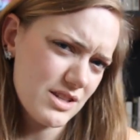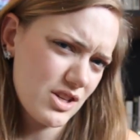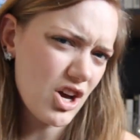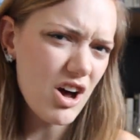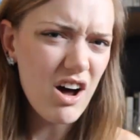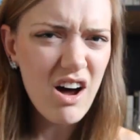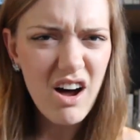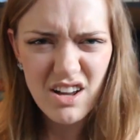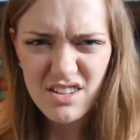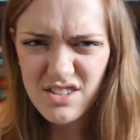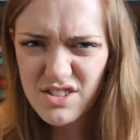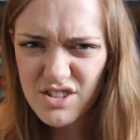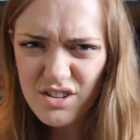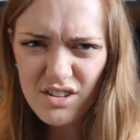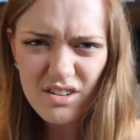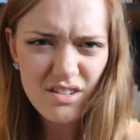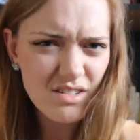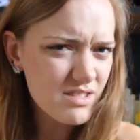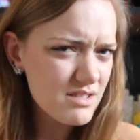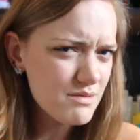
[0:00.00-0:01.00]

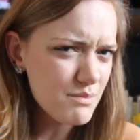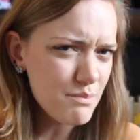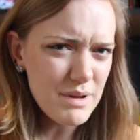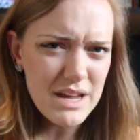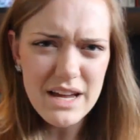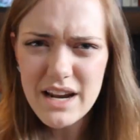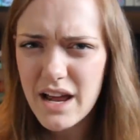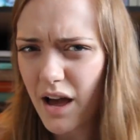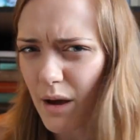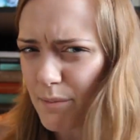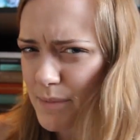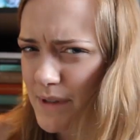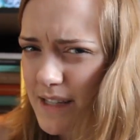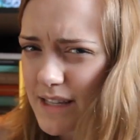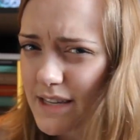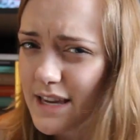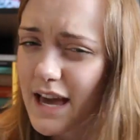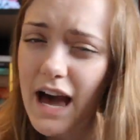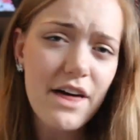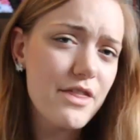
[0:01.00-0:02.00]
concerts,
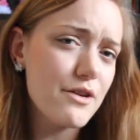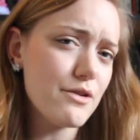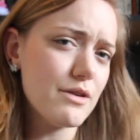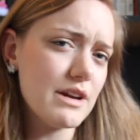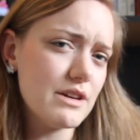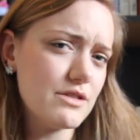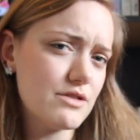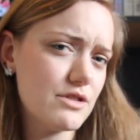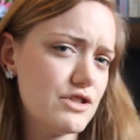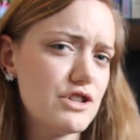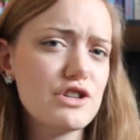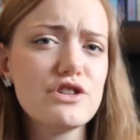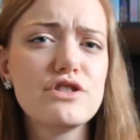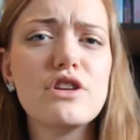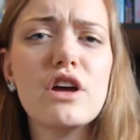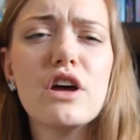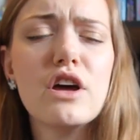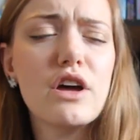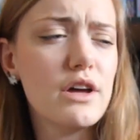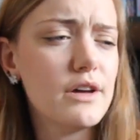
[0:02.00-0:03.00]
meetups, gatherings, or just